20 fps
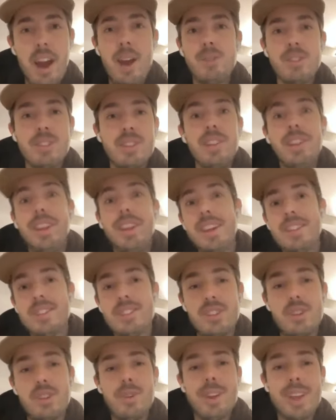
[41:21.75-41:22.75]
I was at
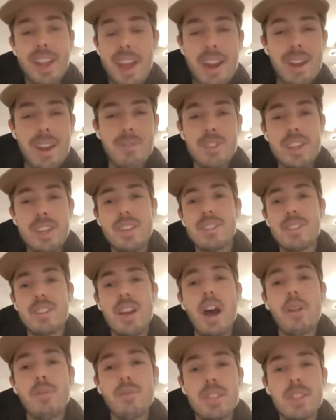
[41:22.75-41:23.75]
least doing N F T
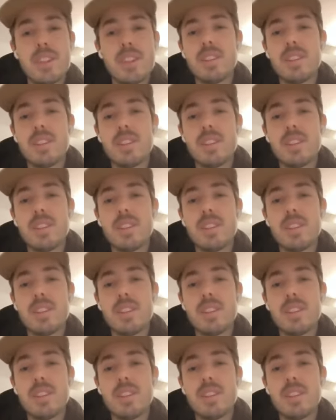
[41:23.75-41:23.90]
stuff